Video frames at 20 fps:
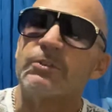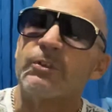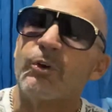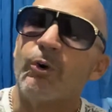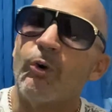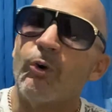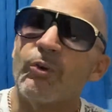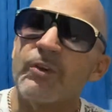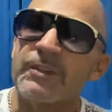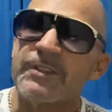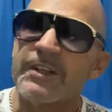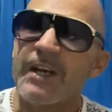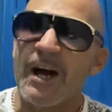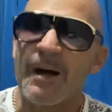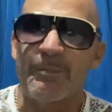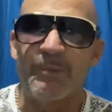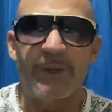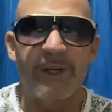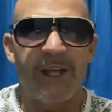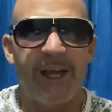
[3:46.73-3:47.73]
on
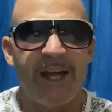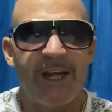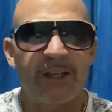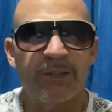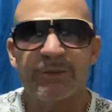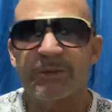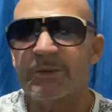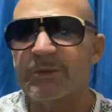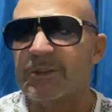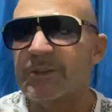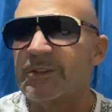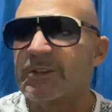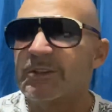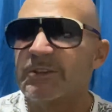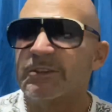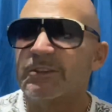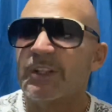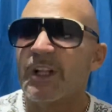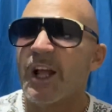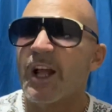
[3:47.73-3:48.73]
top of that,
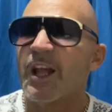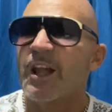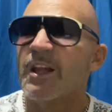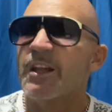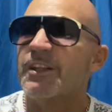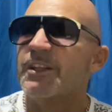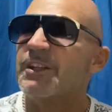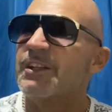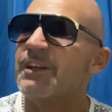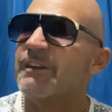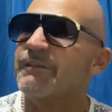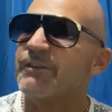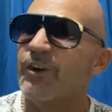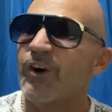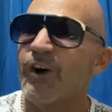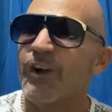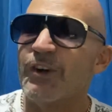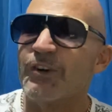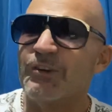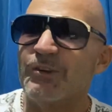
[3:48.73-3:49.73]
give
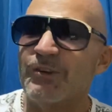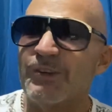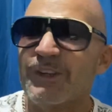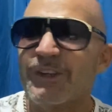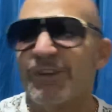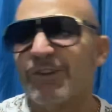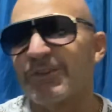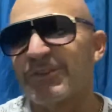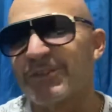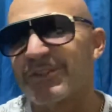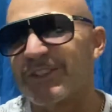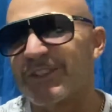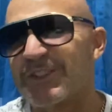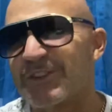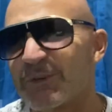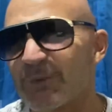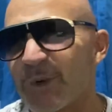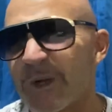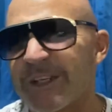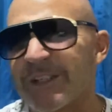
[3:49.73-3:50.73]
y'all a little
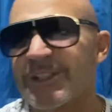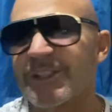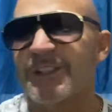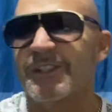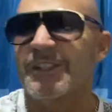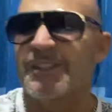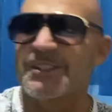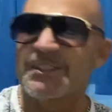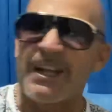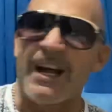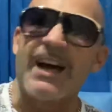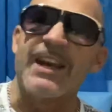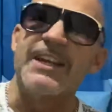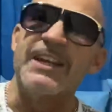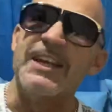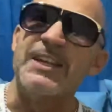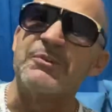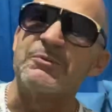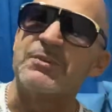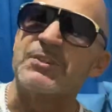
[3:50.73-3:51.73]
situation. It's kind of
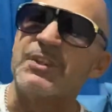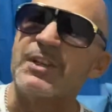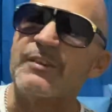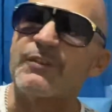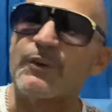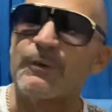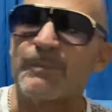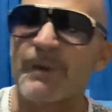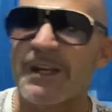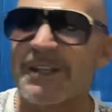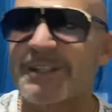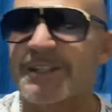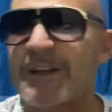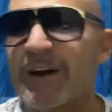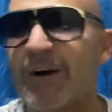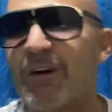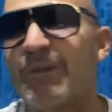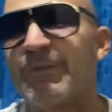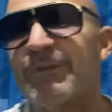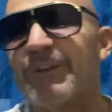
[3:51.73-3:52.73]
interesting for
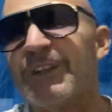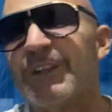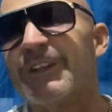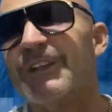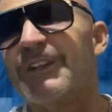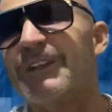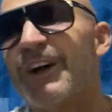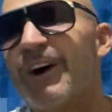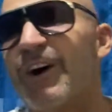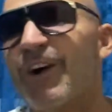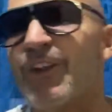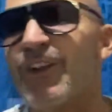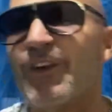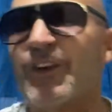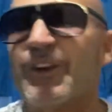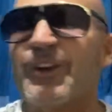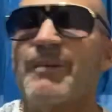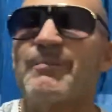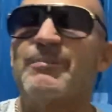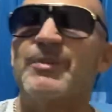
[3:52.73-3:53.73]
myself and
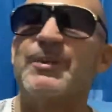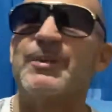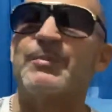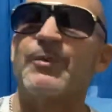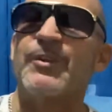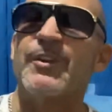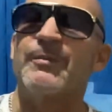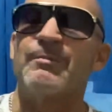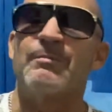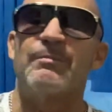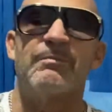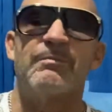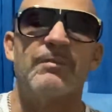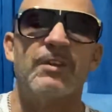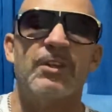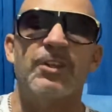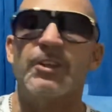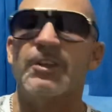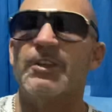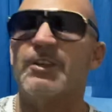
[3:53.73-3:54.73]
other people that,
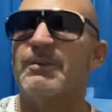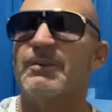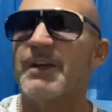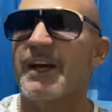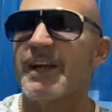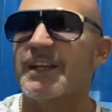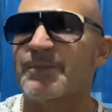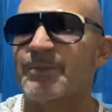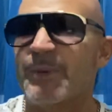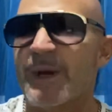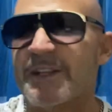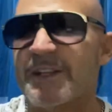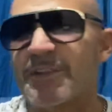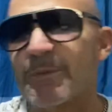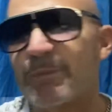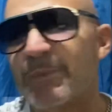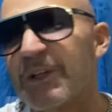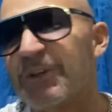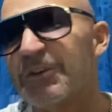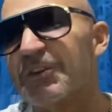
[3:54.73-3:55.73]
expats
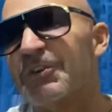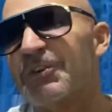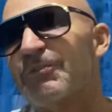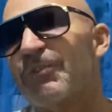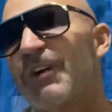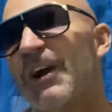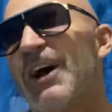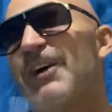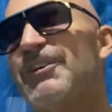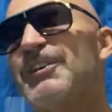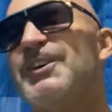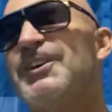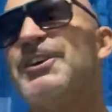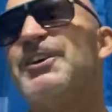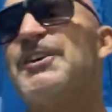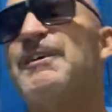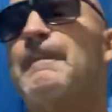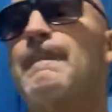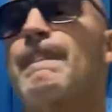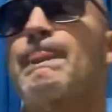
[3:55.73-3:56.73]
have been on the ground
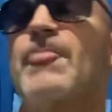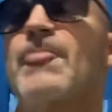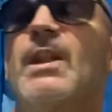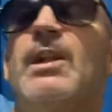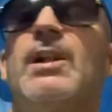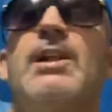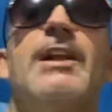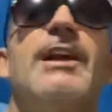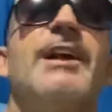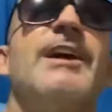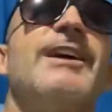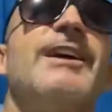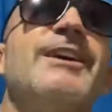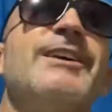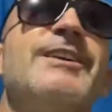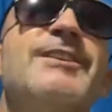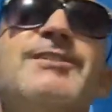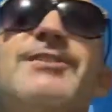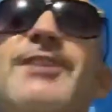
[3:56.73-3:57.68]
here, is